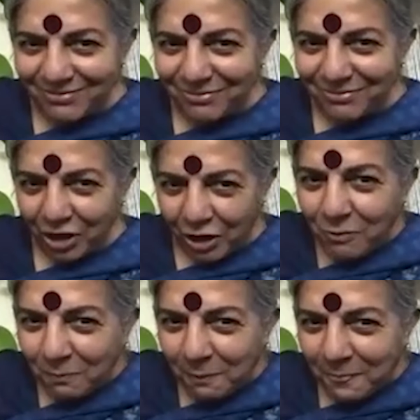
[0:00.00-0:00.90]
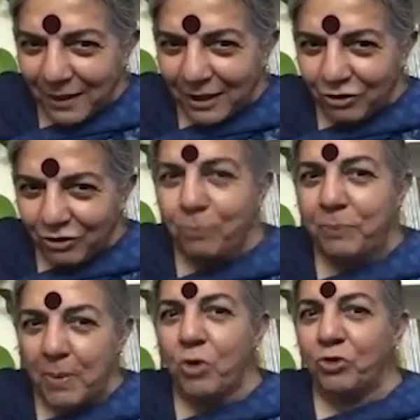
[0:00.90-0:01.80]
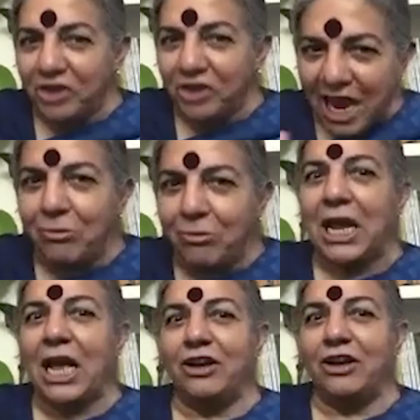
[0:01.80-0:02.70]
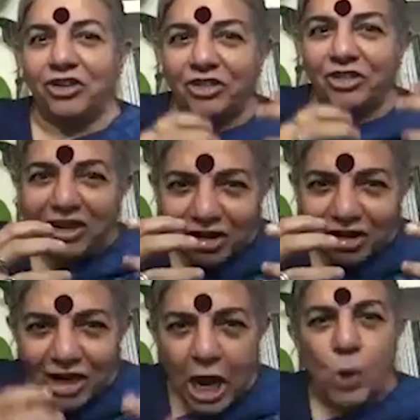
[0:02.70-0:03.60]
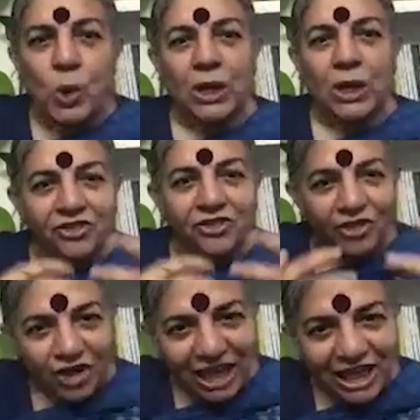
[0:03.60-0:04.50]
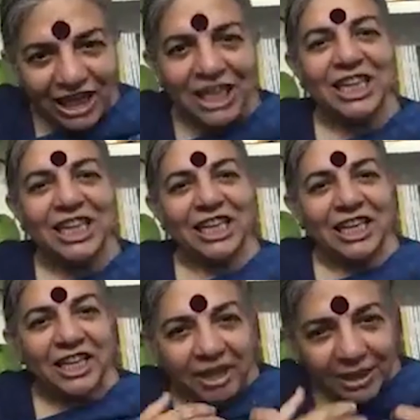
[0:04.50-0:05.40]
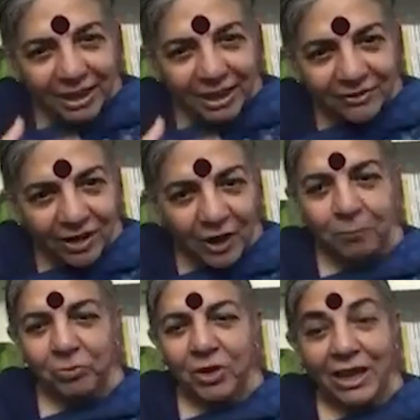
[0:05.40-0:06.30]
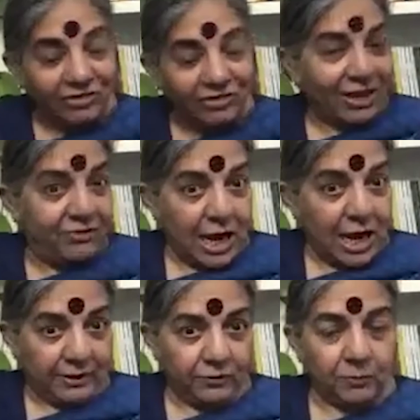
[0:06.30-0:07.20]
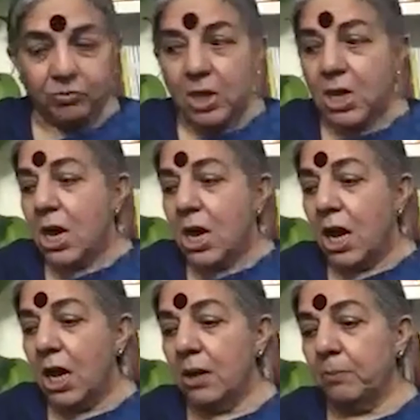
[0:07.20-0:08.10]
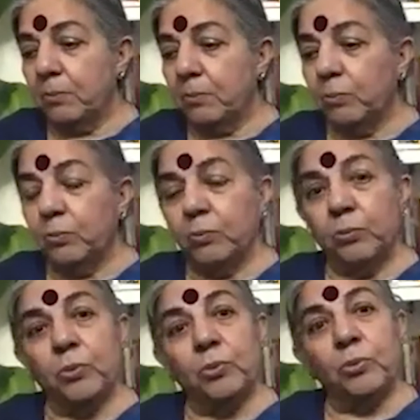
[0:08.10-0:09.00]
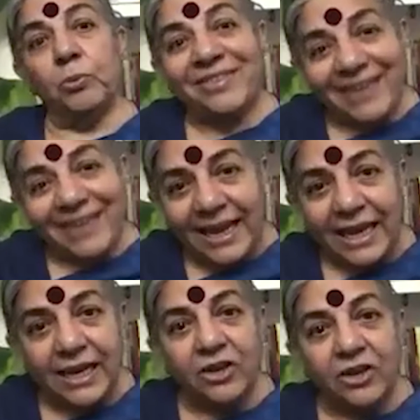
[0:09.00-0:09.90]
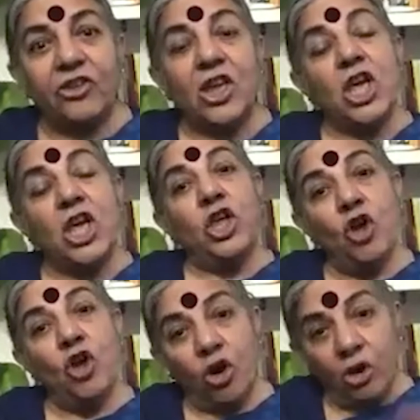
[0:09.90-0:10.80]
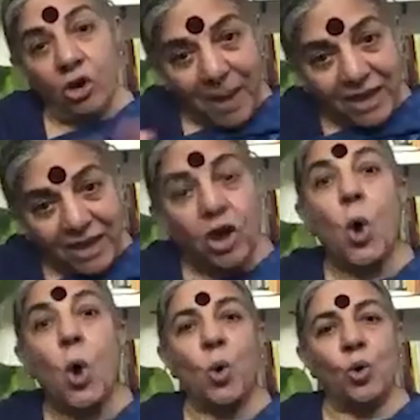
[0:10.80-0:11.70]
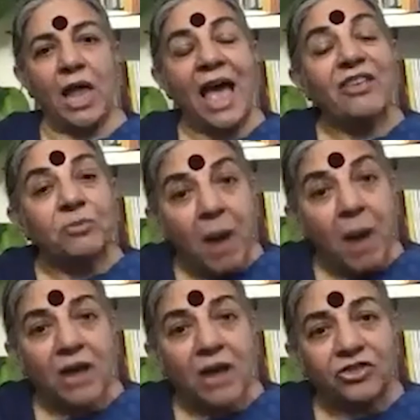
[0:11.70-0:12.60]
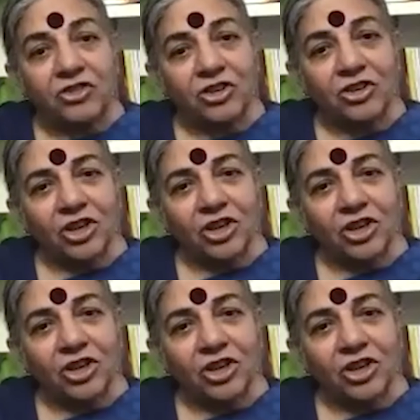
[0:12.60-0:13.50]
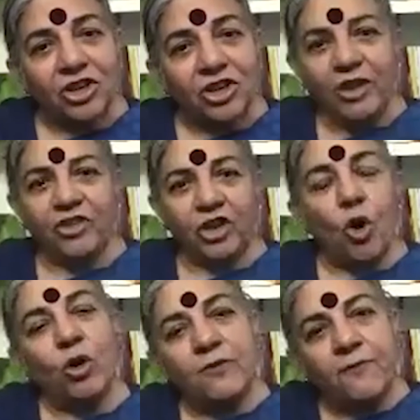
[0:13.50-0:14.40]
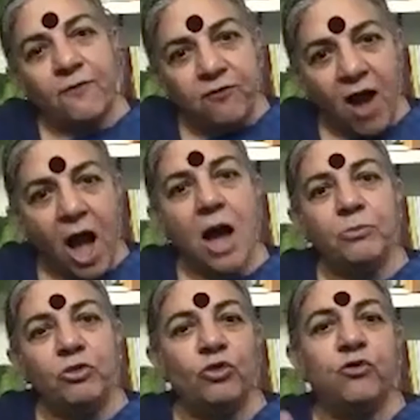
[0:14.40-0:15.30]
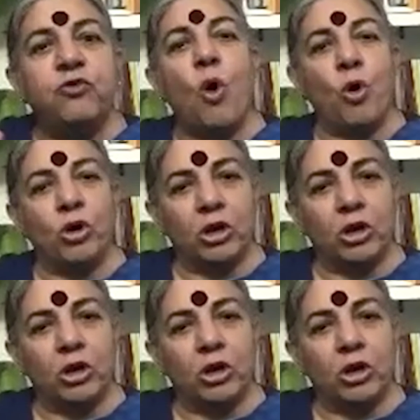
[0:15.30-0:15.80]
Yeah. To promote an agriculture that is local, circular, and centralized. The second is Europe as a whole has passed a new policy called Farm to Fork.